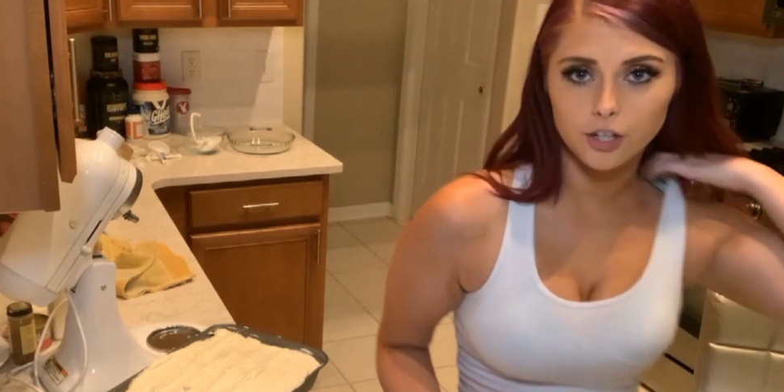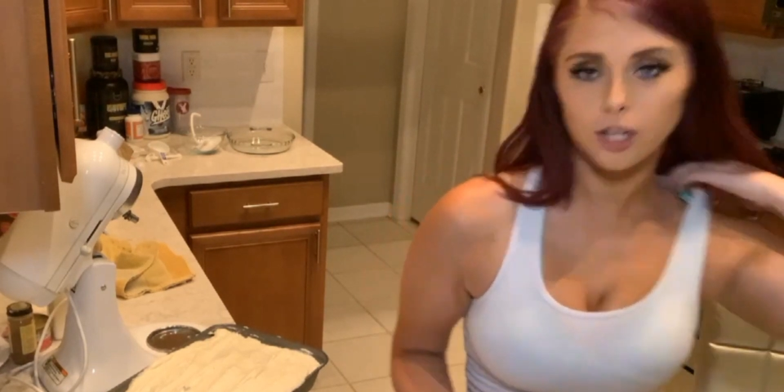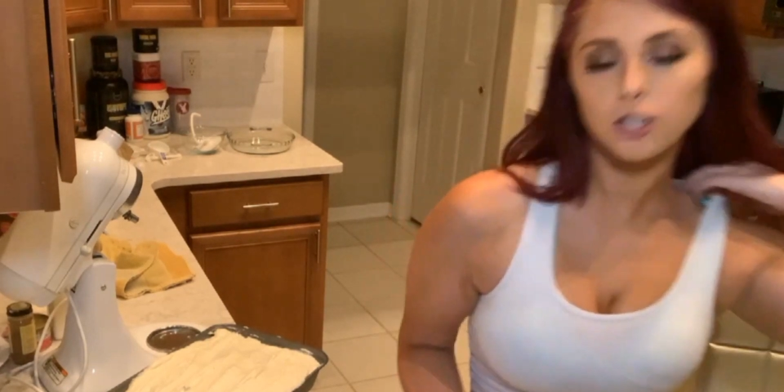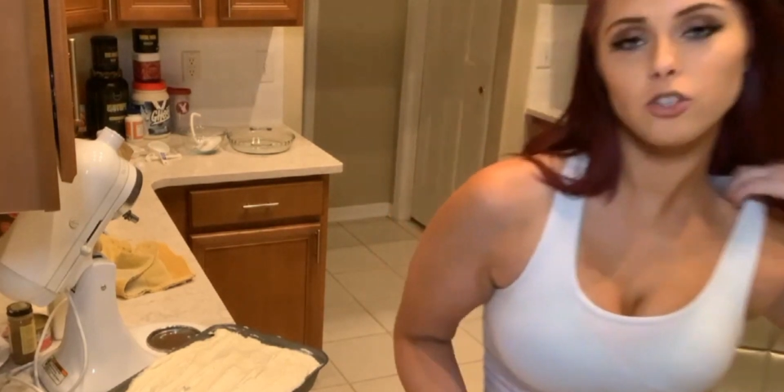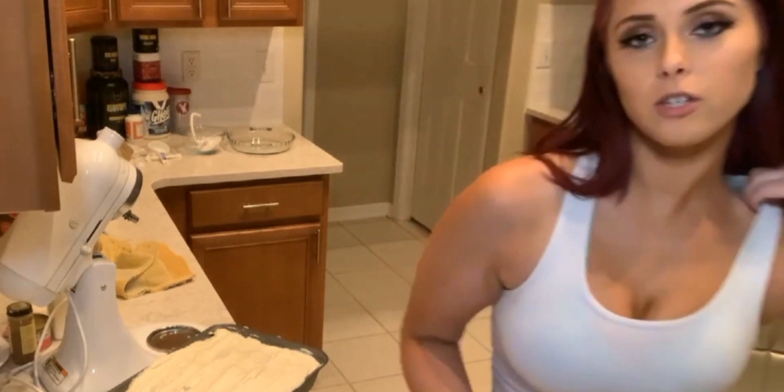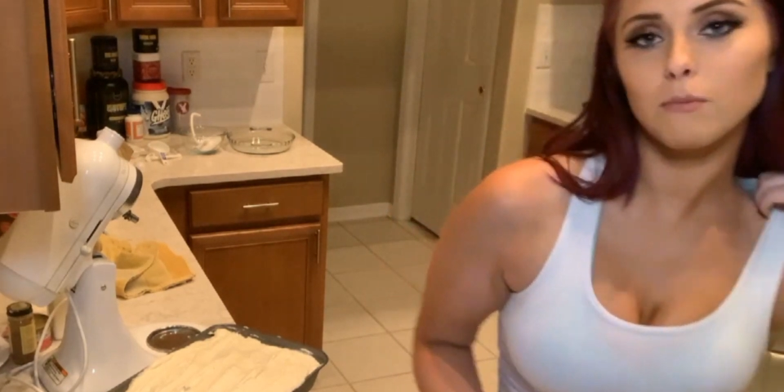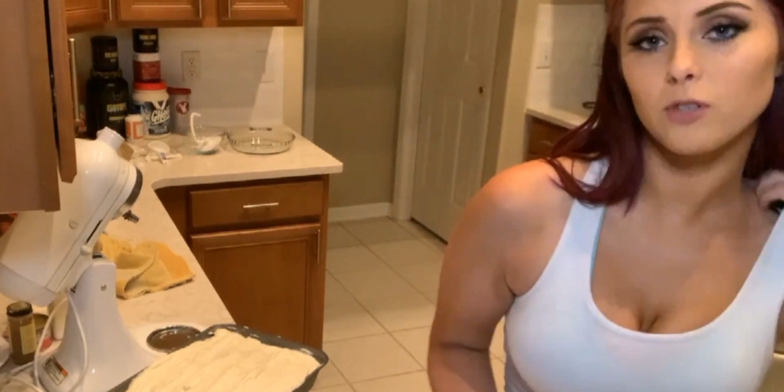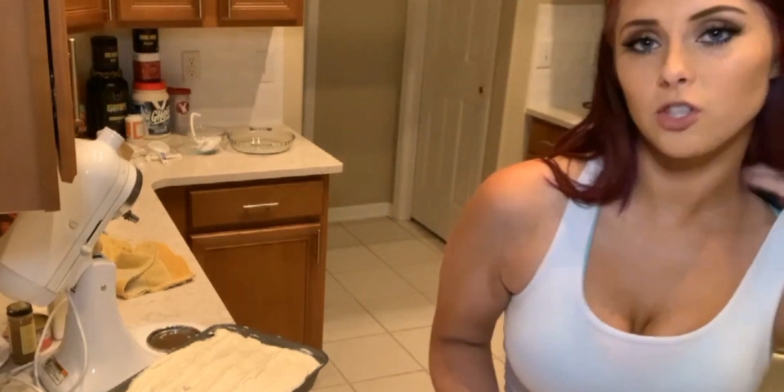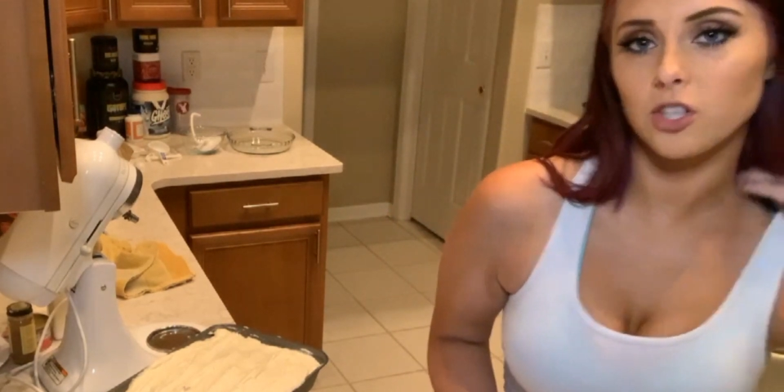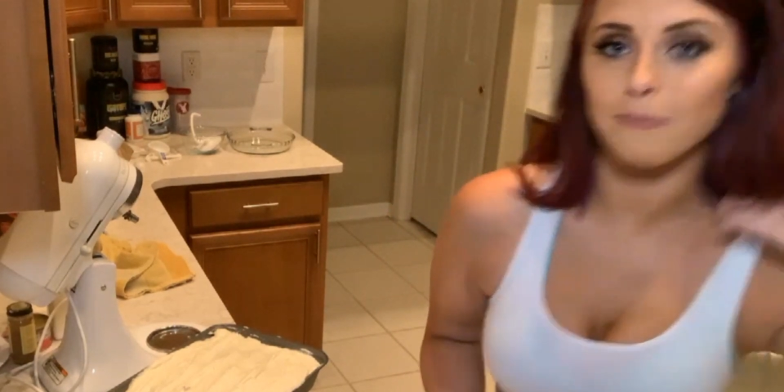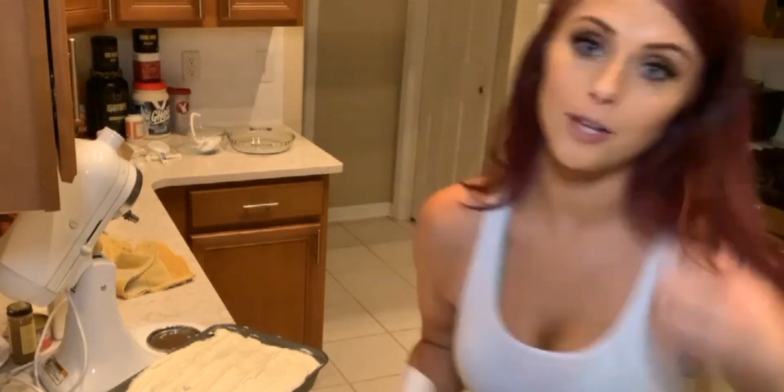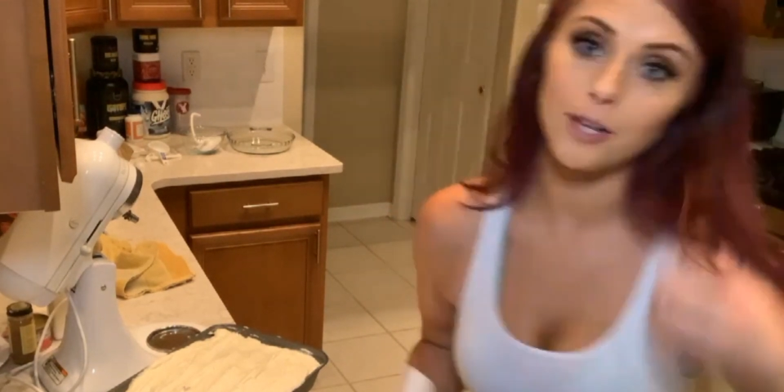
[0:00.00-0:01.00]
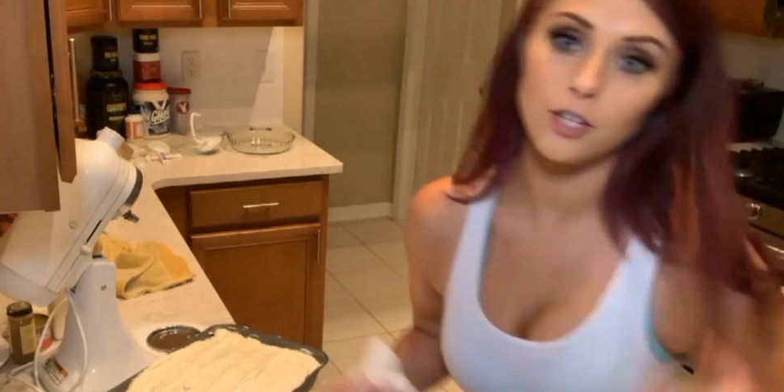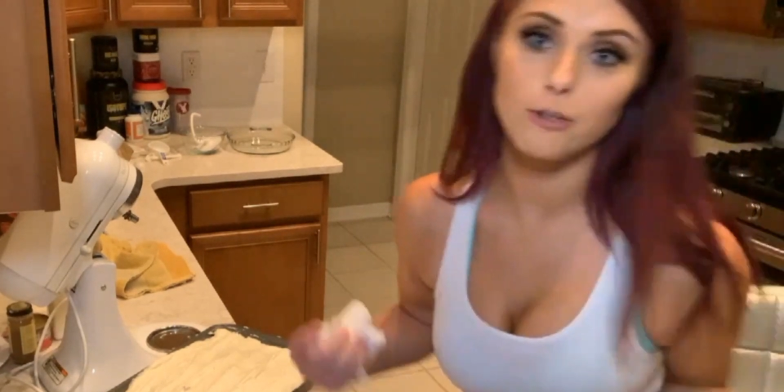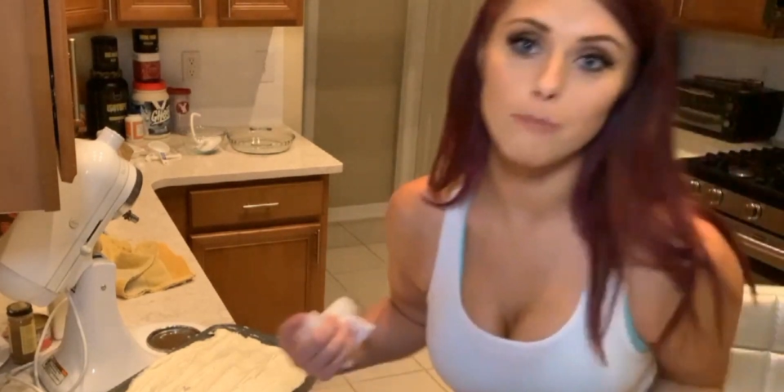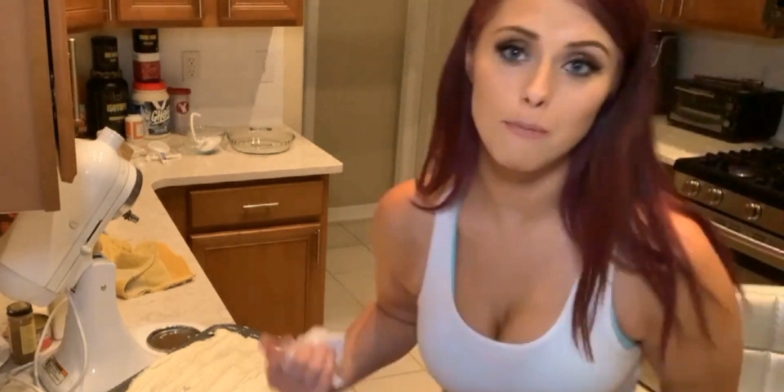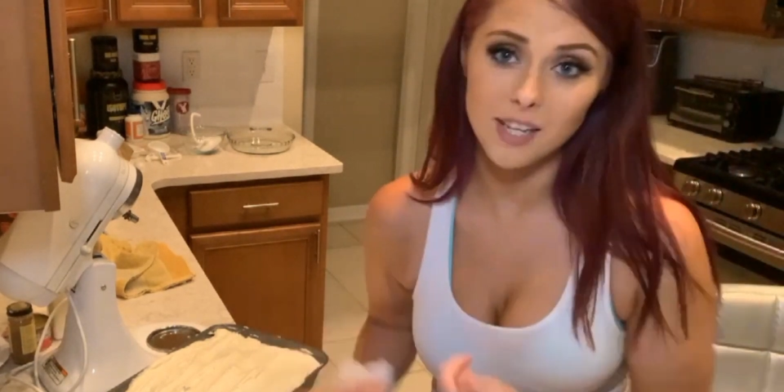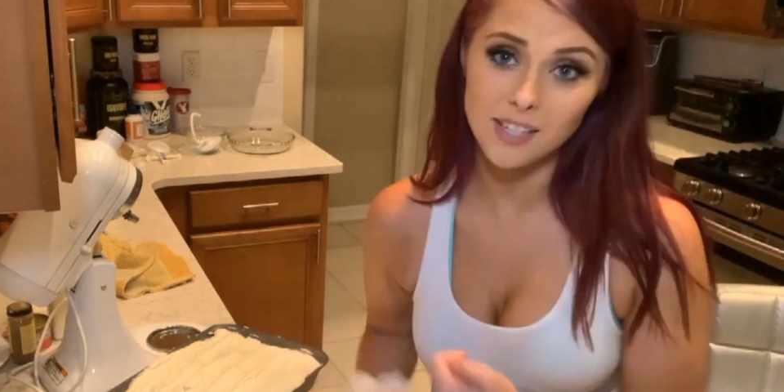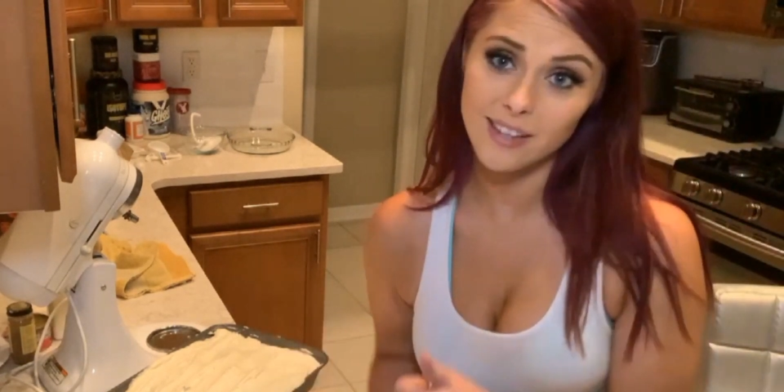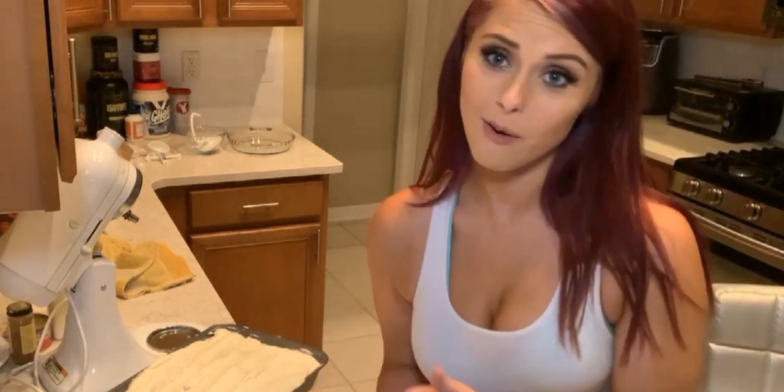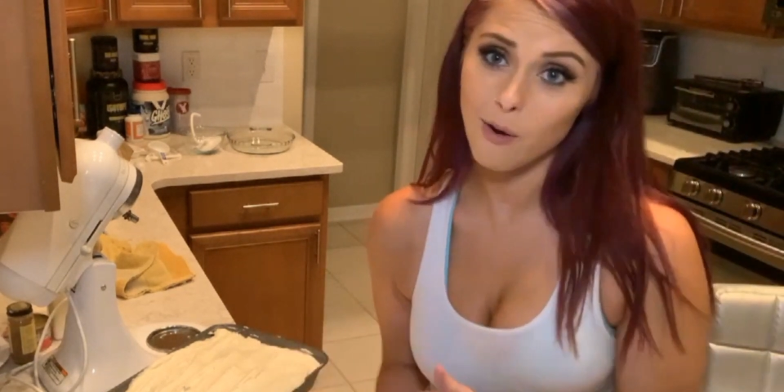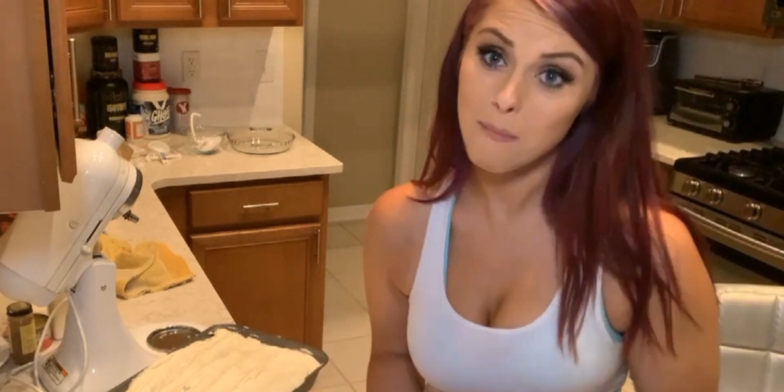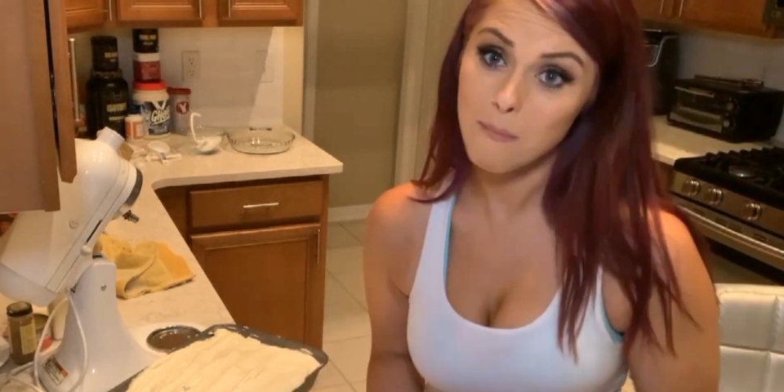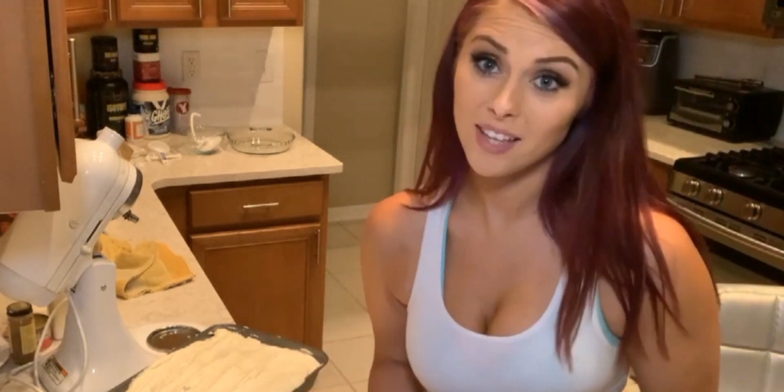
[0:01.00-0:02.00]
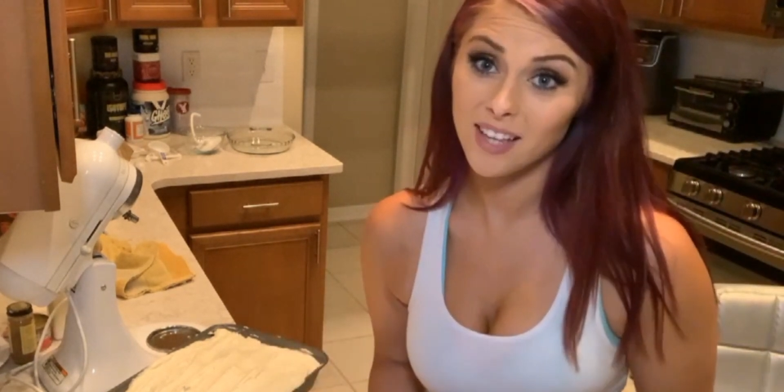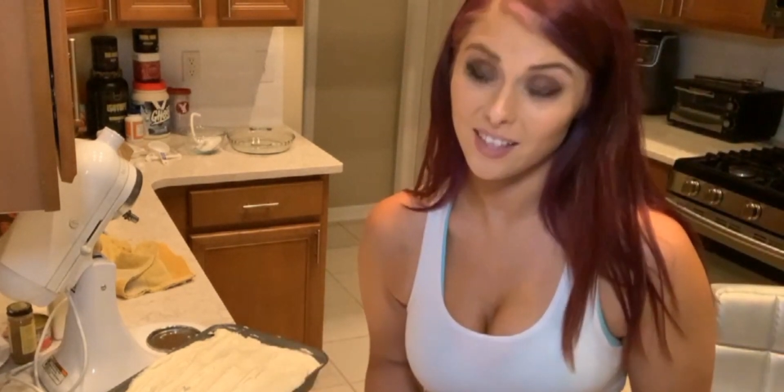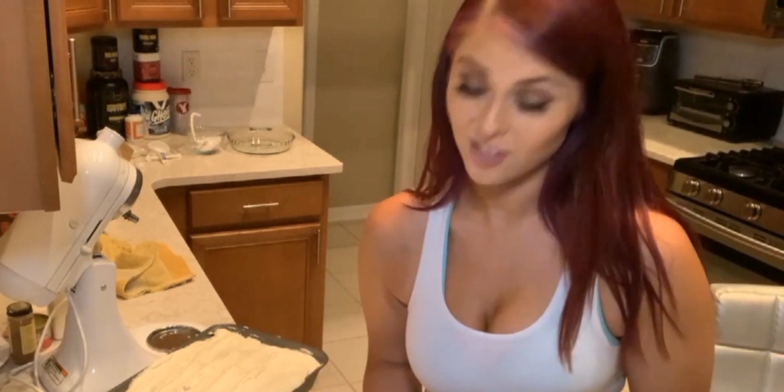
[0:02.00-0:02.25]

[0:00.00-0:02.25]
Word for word: cooking stream was just a punishment because now I made